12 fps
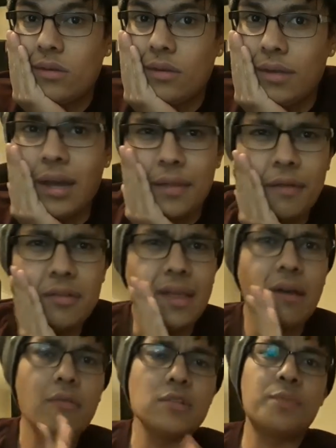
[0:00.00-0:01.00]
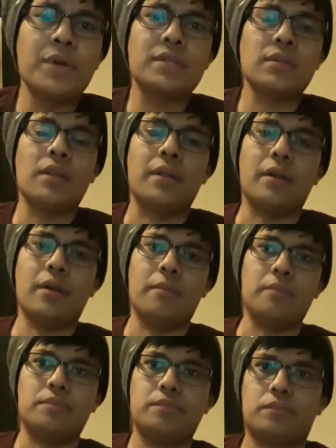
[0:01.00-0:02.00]
Yeah, that one was pretty solid.
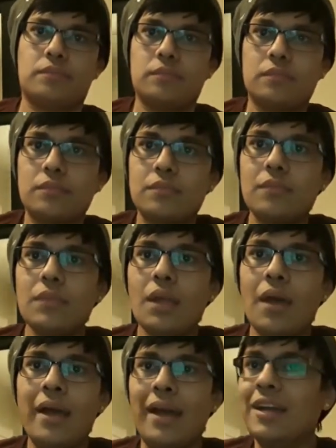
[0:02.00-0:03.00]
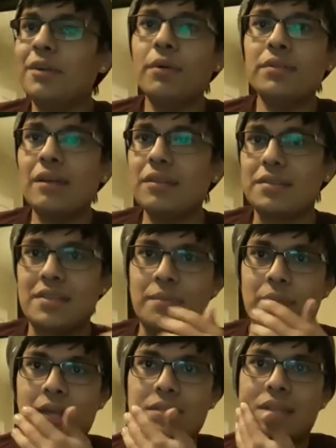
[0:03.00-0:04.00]
I wrote down the same
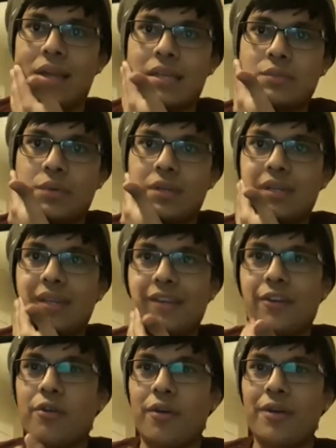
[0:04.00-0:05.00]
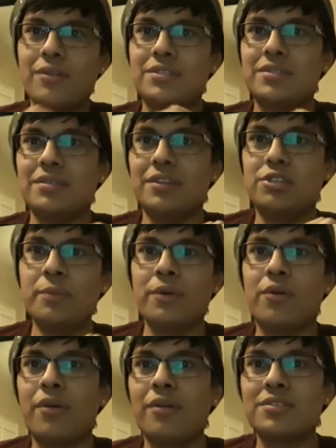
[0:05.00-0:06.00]
thing as the last one. Your quarter notes, your triplet
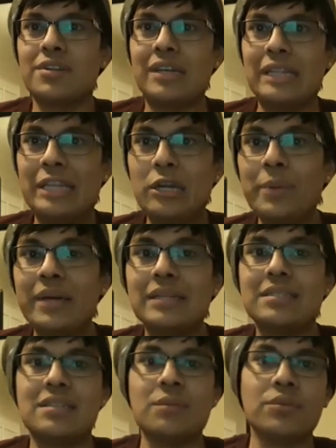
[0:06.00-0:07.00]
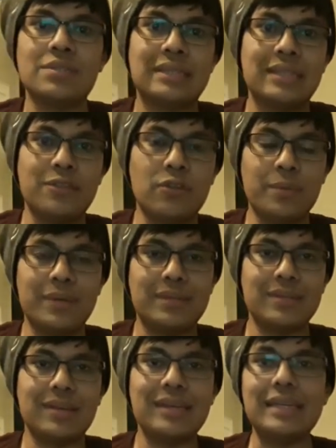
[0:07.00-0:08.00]
quarter notes are a little bit unstable. It's like a little bit
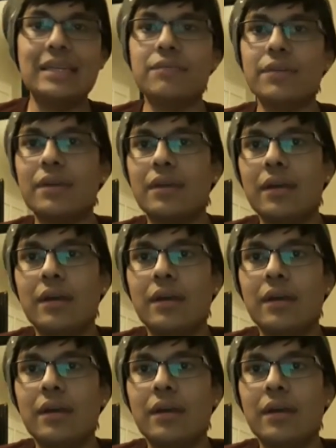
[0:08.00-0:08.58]
uneven.